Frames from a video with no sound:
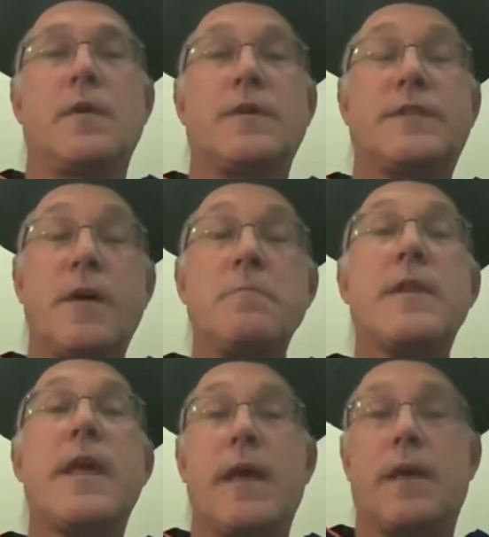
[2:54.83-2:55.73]

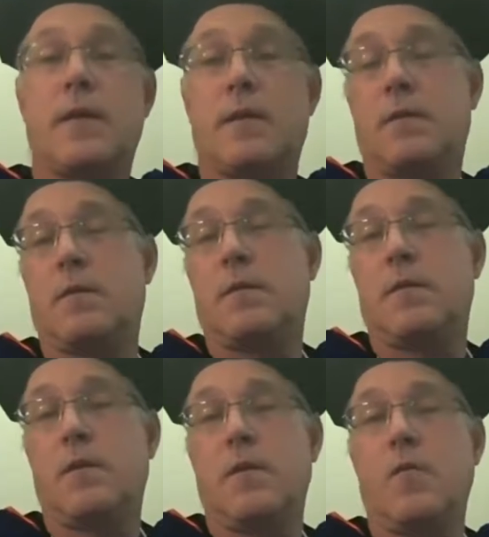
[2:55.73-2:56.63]
Someday,
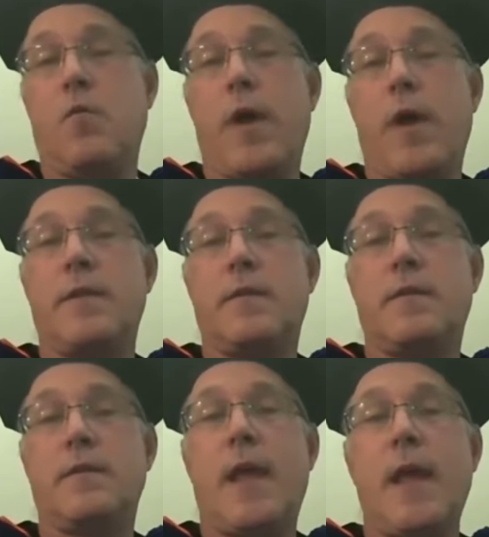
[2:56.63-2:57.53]

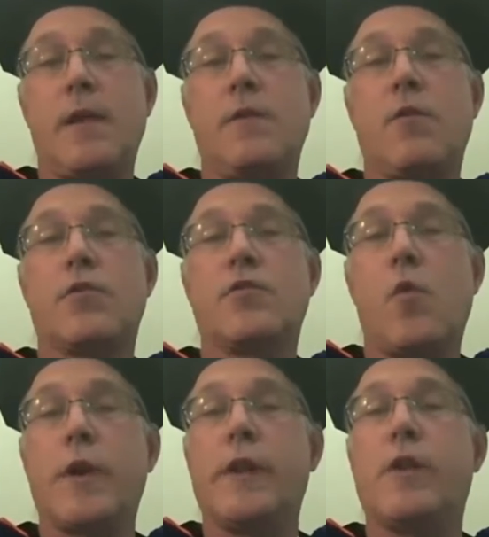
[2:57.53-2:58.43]
when 10 or
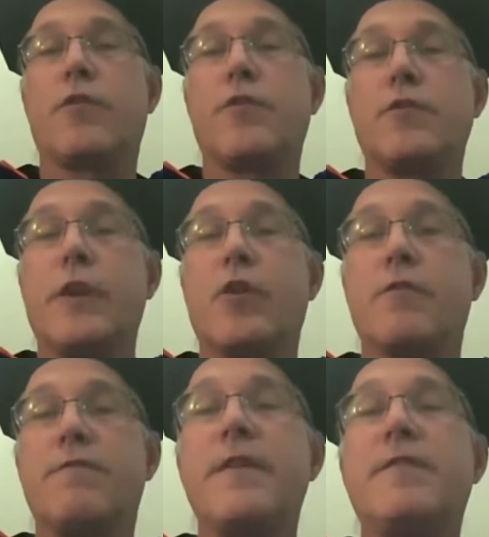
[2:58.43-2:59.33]
20 or 30 or
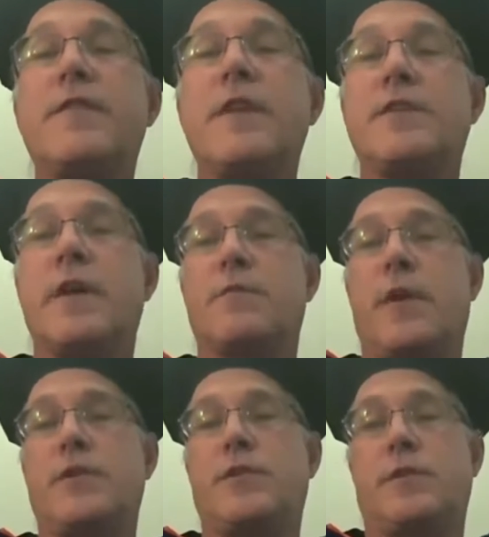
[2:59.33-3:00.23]
50
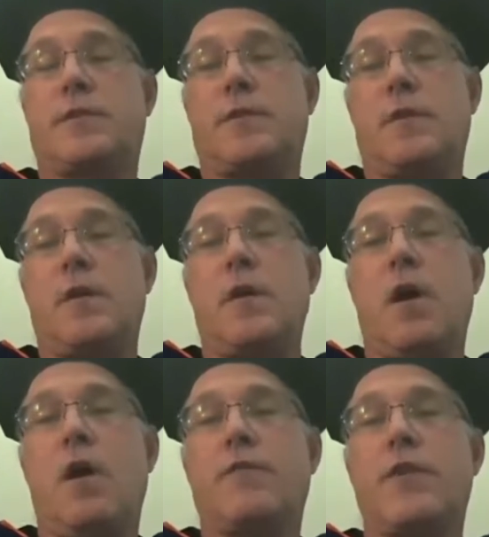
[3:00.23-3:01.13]
generations of